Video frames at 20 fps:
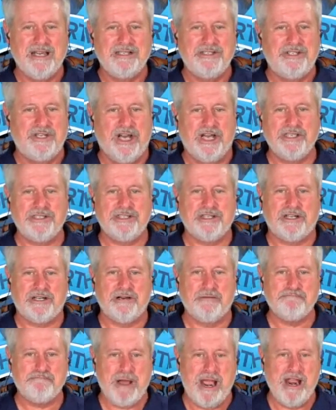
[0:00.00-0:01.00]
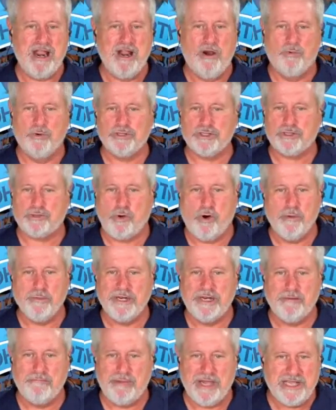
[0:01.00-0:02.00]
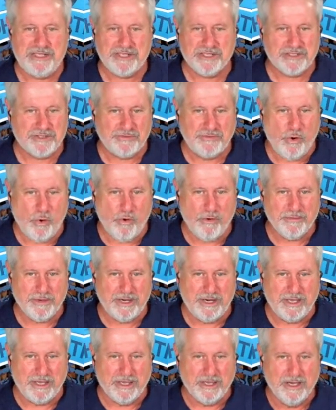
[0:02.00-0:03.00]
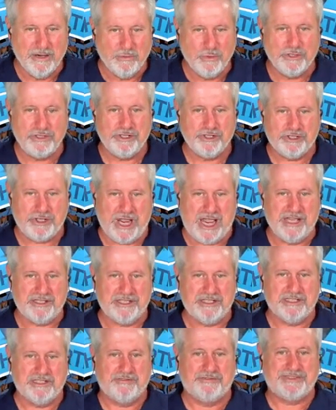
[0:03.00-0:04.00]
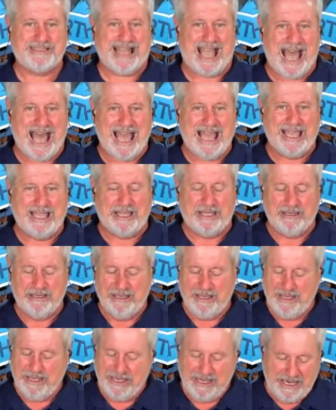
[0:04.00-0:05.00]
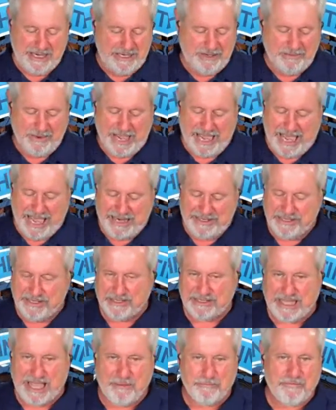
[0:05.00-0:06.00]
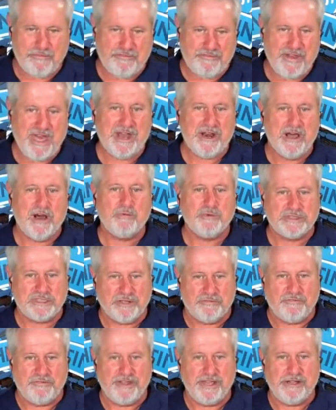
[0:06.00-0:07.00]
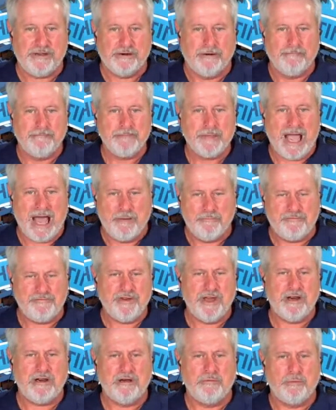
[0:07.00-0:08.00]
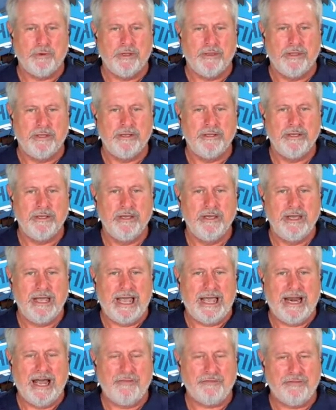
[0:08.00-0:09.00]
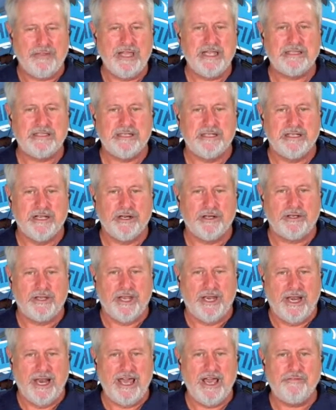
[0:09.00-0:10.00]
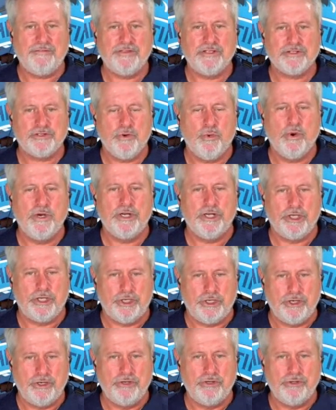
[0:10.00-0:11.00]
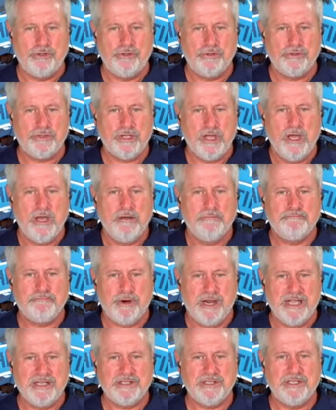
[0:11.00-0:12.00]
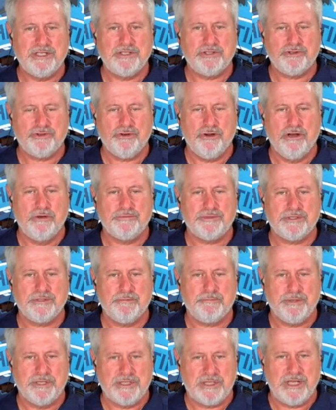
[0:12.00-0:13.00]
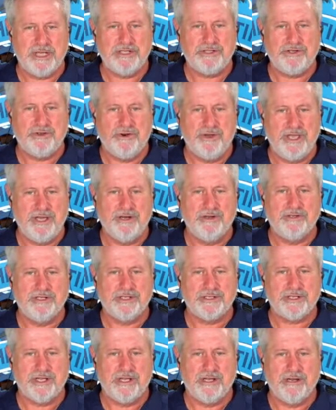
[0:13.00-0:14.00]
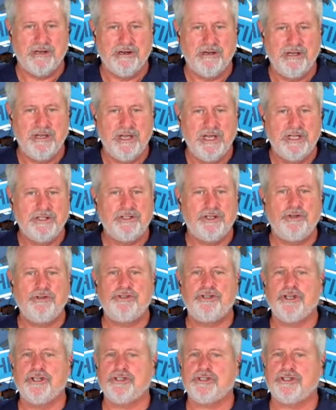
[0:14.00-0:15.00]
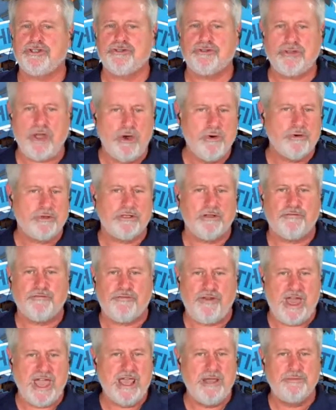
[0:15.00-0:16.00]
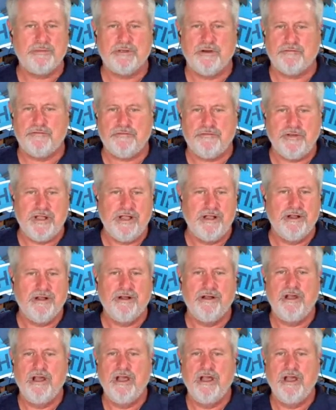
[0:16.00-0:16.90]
doesn't compare with storming the beaches of Normandy with your chances of dying. Anyway, I'm fed up with the fear. I'm fed up with it. And I think that the left is going to use President Trump's potential illness here to just stoke the flames of fear